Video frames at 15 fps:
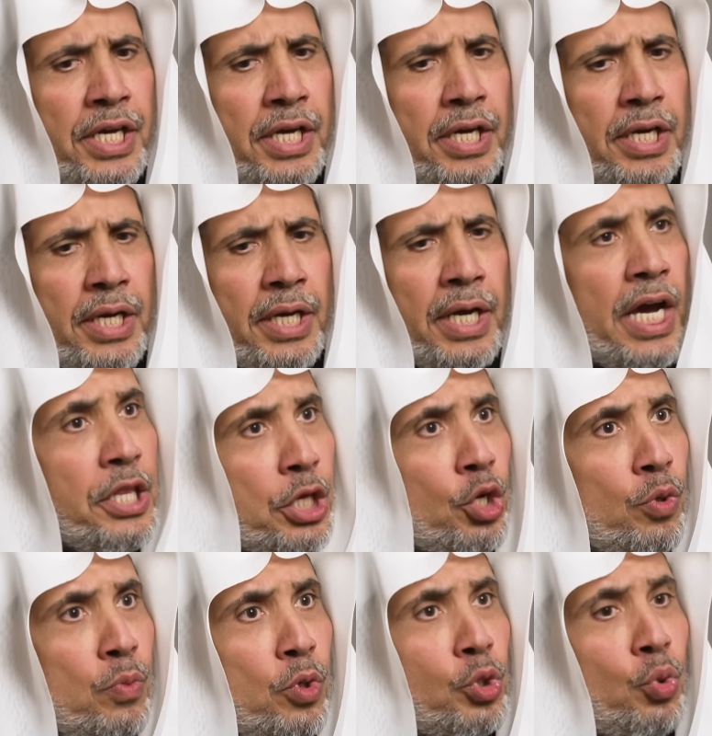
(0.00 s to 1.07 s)
These matters
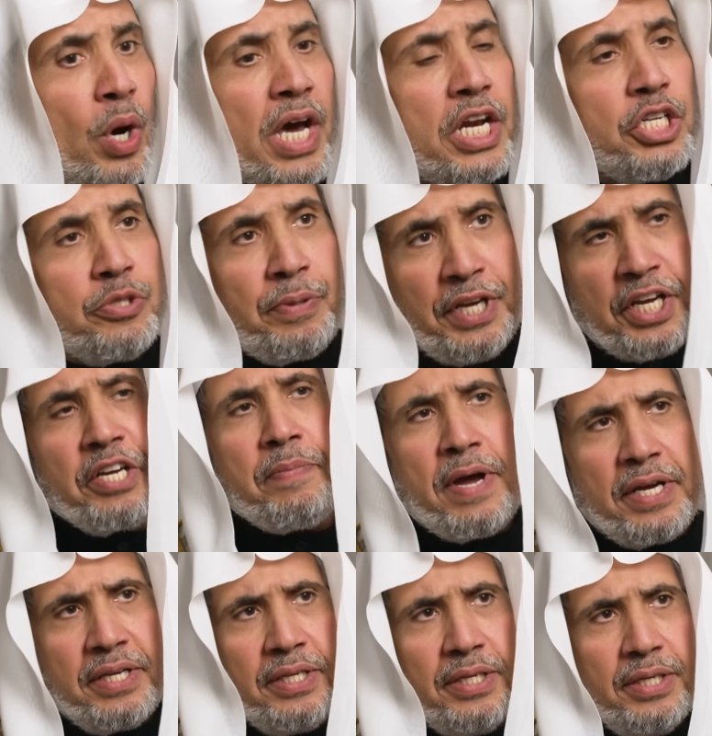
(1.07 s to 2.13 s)
should be dealt with
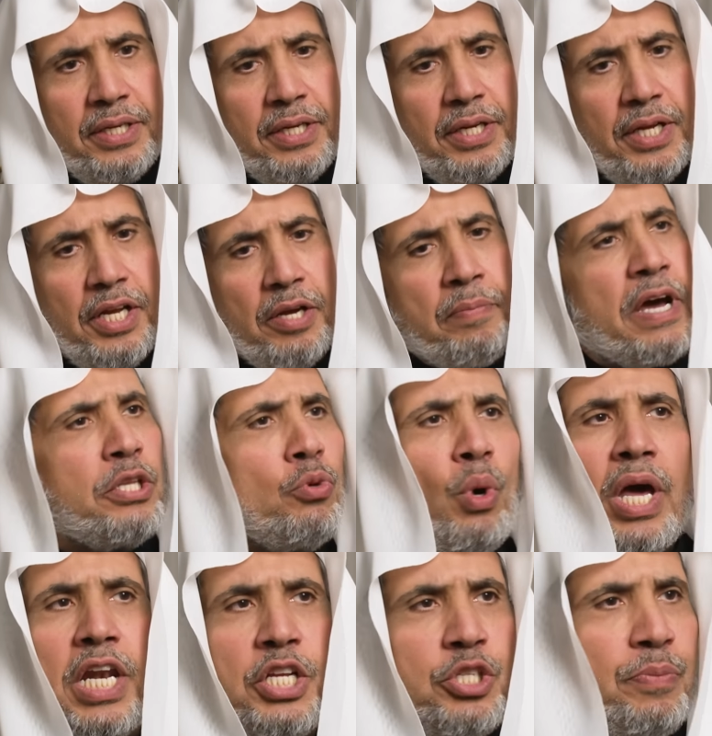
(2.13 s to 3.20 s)
wisely and not
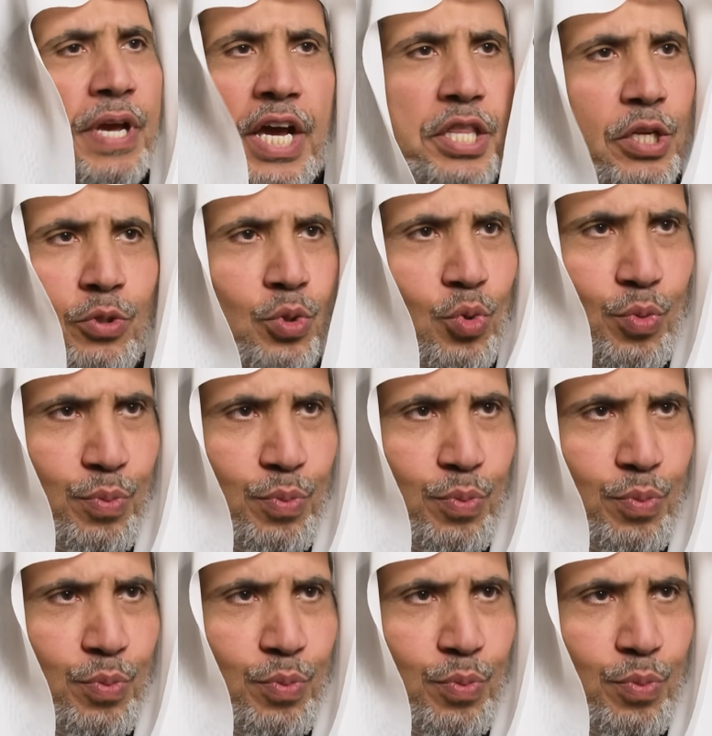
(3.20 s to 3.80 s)
in this manner.